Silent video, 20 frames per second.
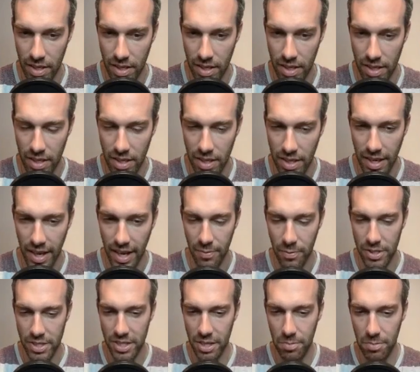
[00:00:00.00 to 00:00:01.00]
Yeah,
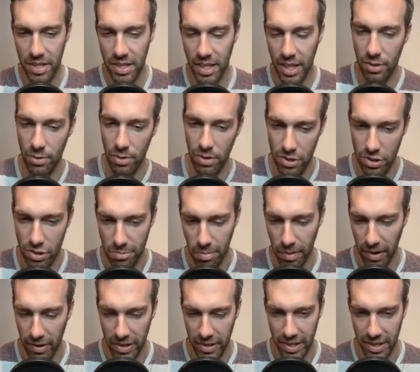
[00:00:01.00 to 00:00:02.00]
we see and they throw the
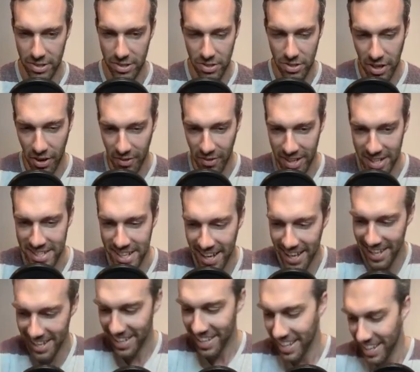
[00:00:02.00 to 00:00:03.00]
superpower here. So no, it is not.
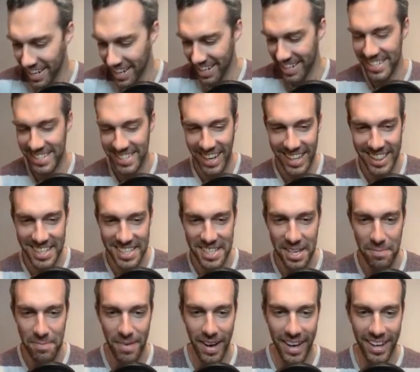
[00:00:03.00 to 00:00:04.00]
It is not the
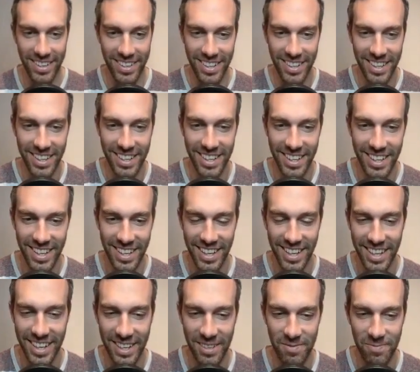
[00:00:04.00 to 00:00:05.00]
same battle.
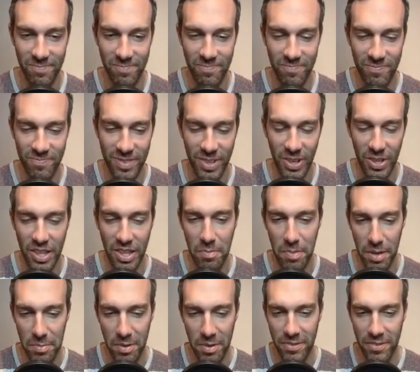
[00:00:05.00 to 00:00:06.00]
Oh, they
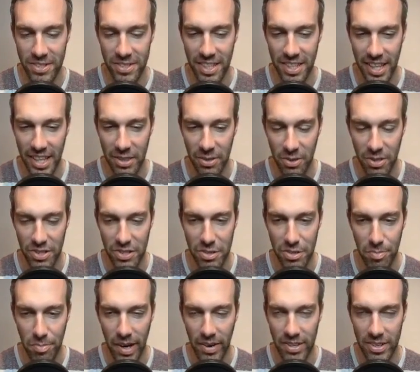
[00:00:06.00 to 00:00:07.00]
bait me first and then throw the
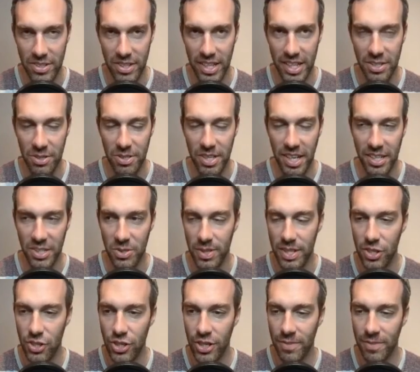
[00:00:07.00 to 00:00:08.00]
superpower. So they do take switch.